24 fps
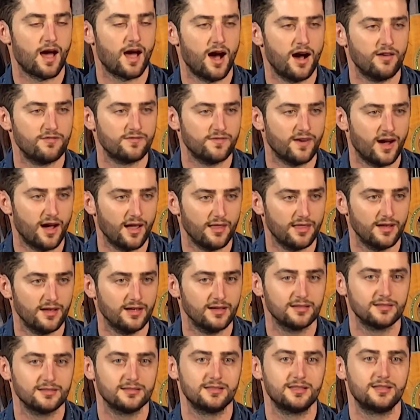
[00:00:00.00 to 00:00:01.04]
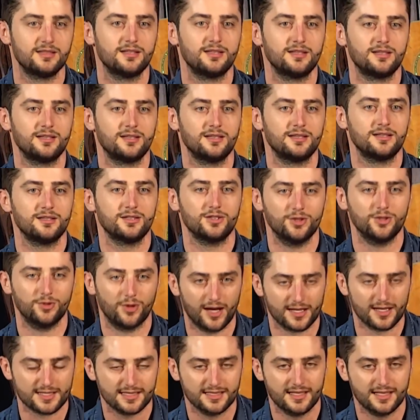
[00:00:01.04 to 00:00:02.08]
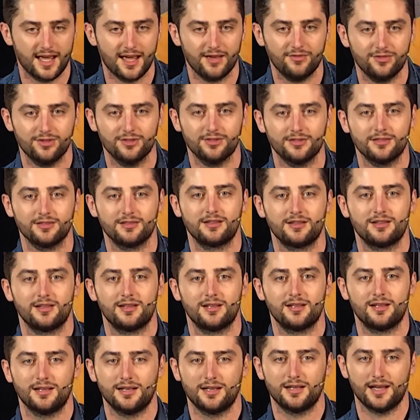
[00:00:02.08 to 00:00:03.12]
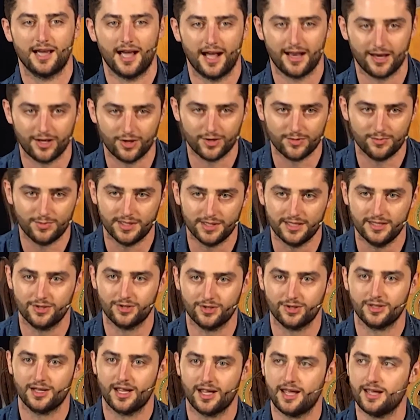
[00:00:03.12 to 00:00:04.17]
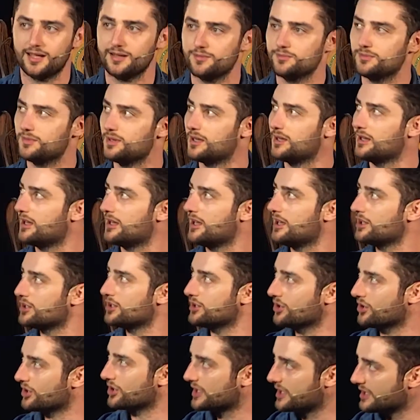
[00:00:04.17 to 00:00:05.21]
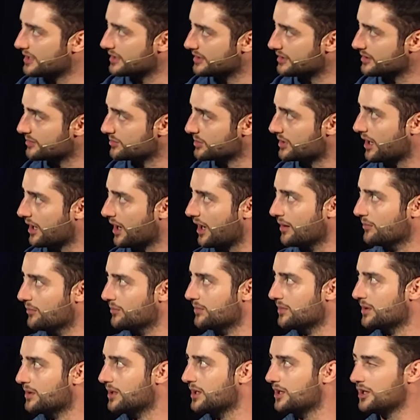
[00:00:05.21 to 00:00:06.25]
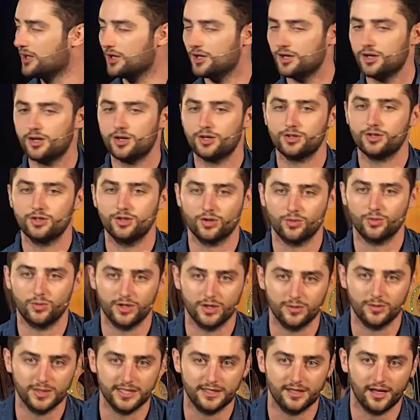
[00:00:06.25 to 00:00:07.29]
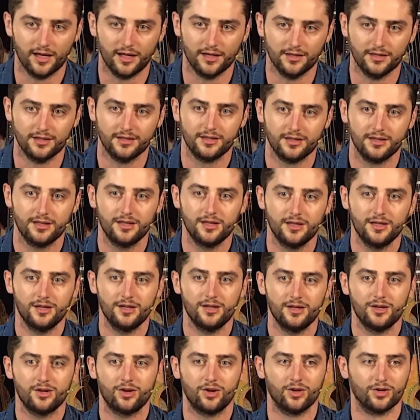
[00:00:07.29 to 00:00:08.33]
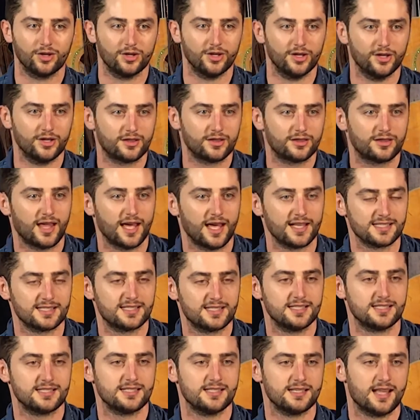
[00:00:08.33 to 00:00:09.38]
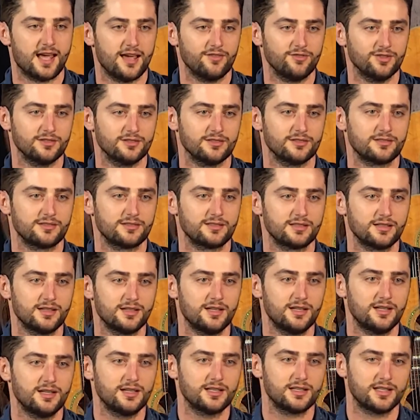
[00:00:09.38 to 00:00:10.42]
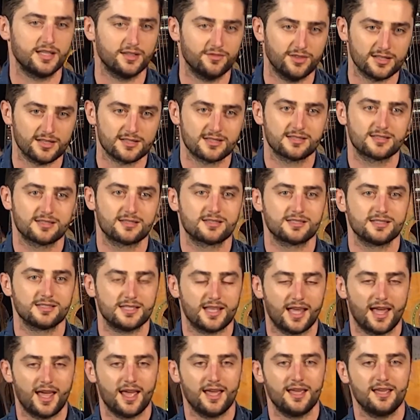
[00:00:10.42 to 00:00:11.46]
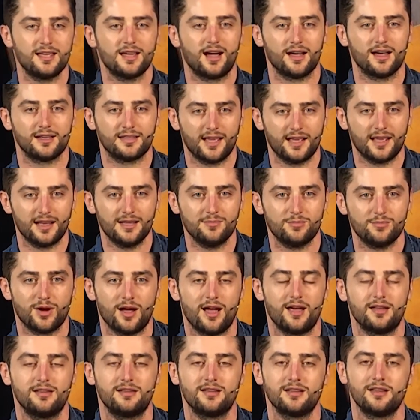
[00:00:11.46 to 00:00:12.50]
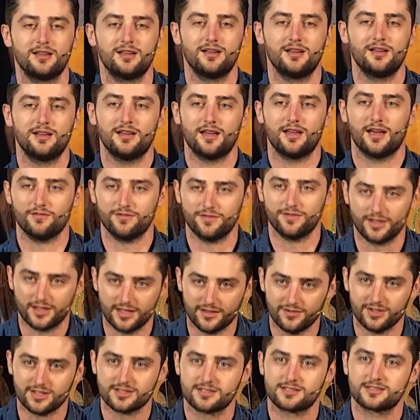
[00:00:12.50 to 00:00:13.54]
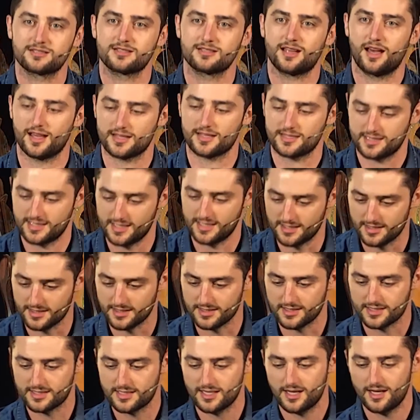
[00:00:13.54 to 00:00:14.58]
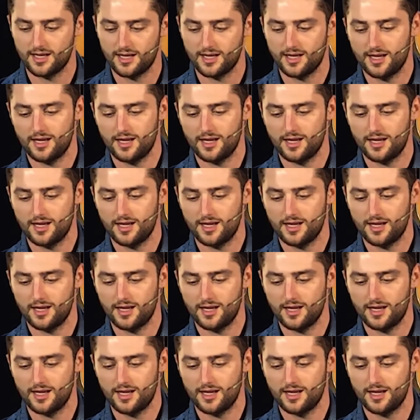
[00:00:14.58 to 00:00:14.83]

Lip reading: our Father, who art in heaven, hallowed be your name, your kingdom come, your will be done on earth as it is in heaven. Give us today our daily bread, and forgive us our sins